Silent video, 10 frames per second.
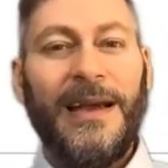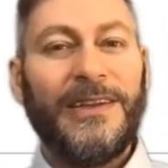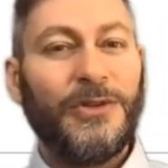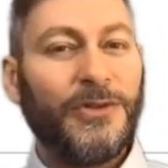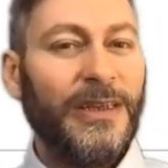
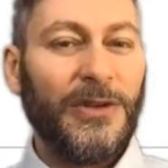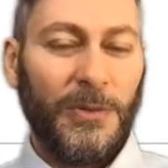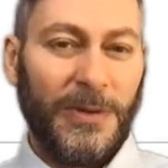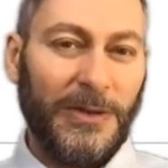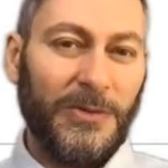And you really
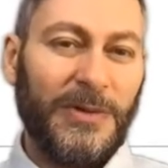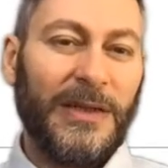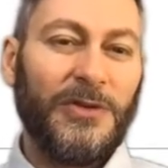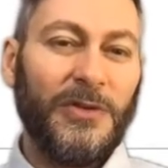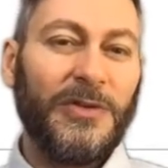don't want to do
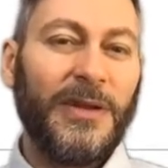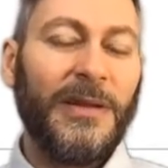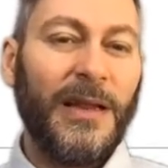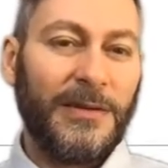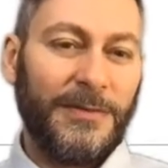that. You lose a
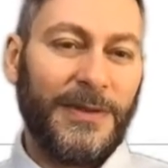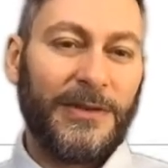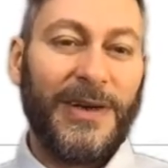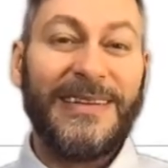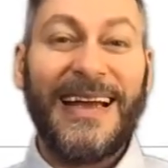lot of the
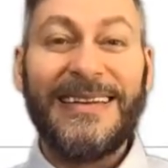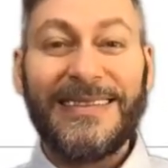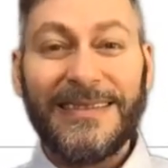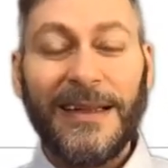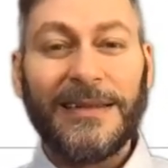grade and
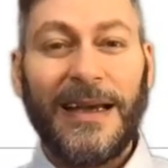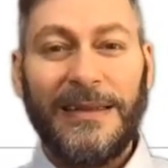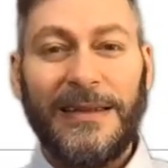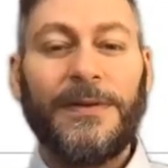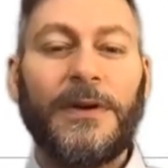it's not
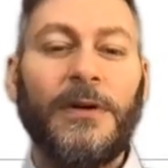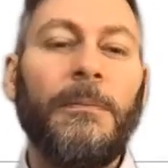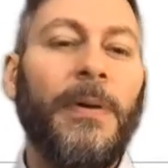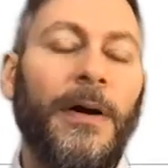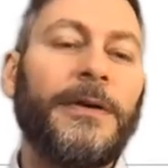a
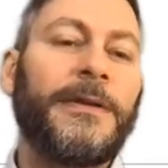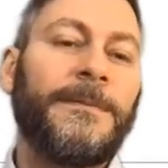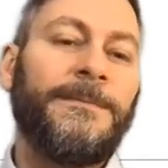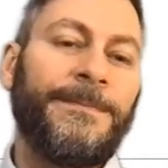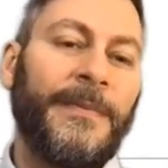difficult part.
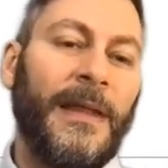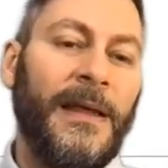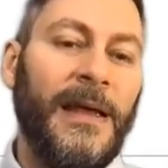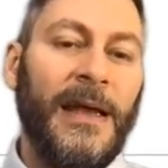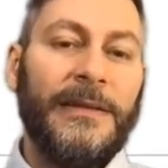
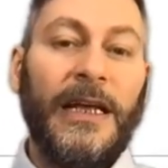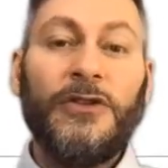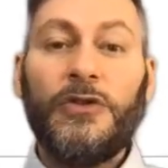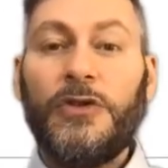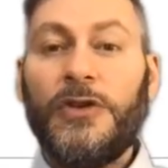
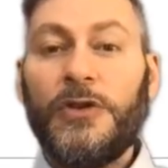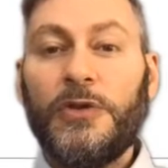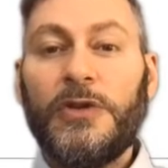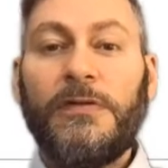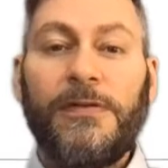Then you
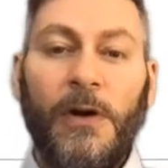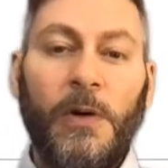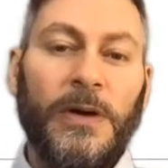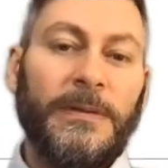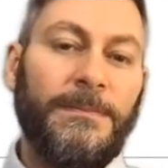do the
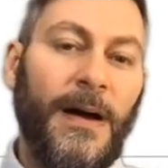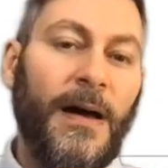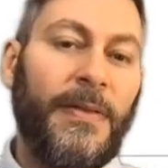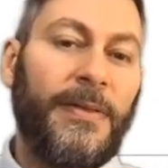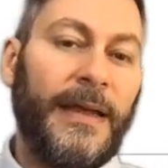forward
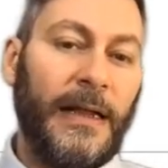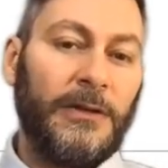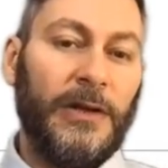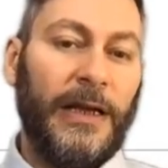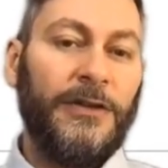path
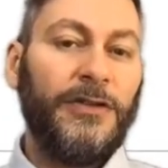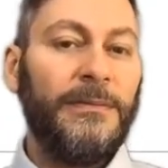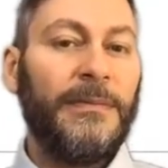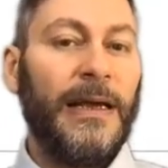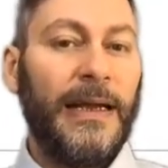
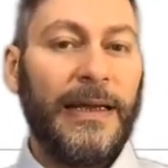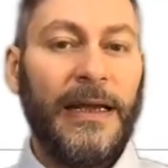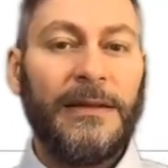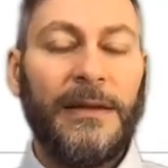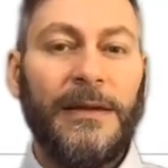calculation. And
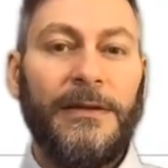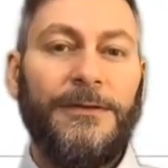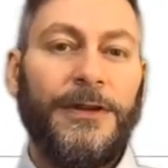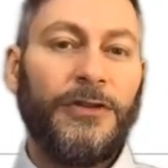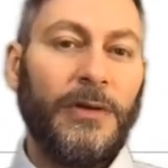again,
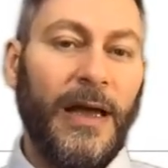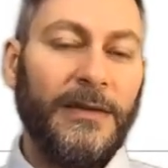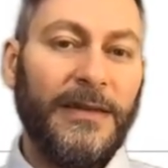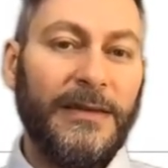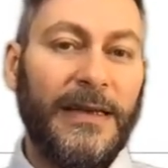you
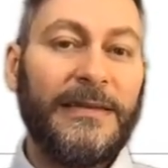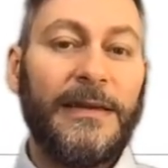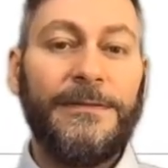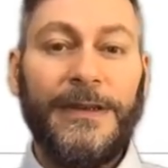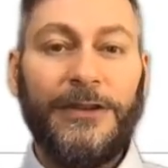visualize it.
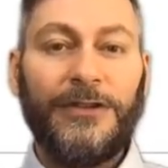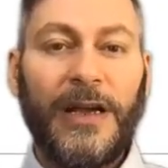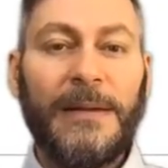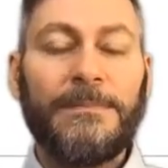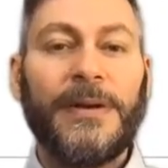It's a V
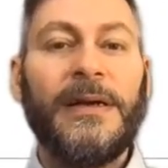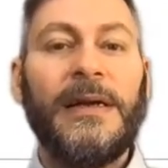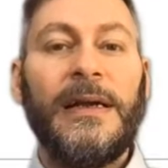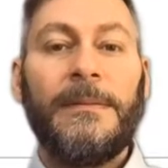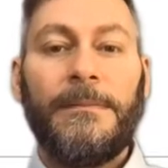shape.
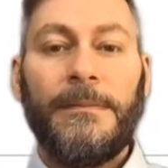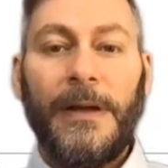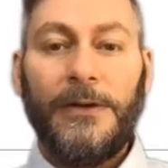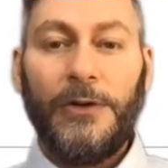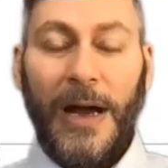
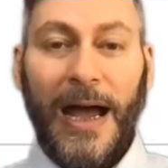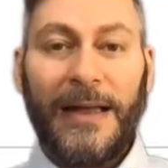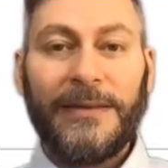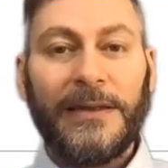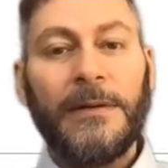You
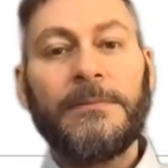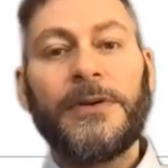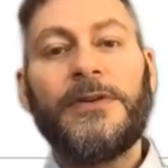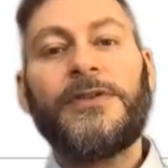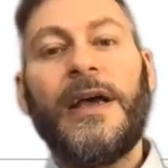add the
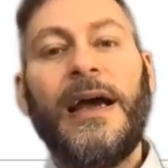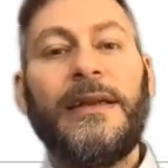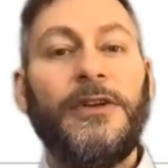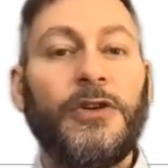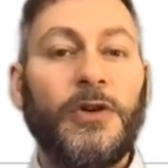numbers
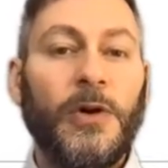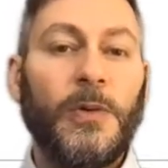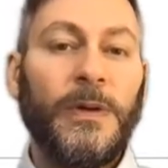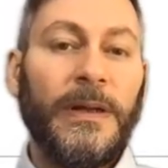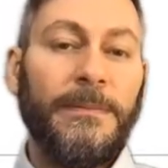and you go
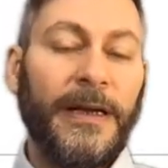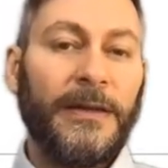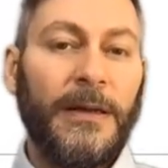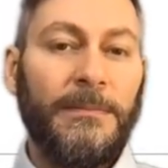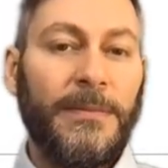with a
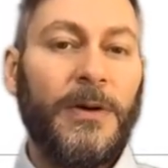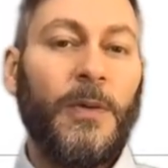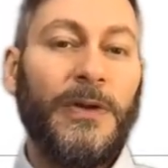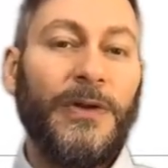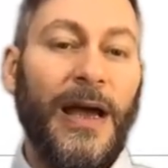bigger number
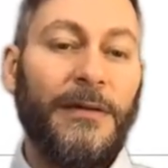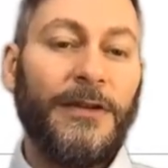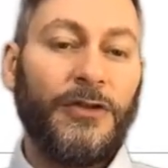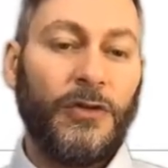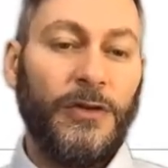when you have
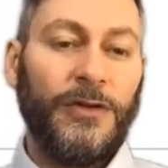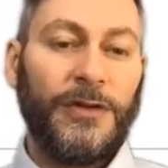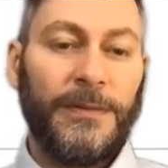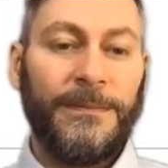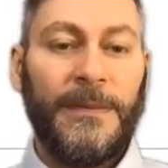a
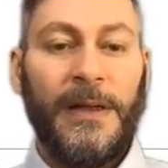choice.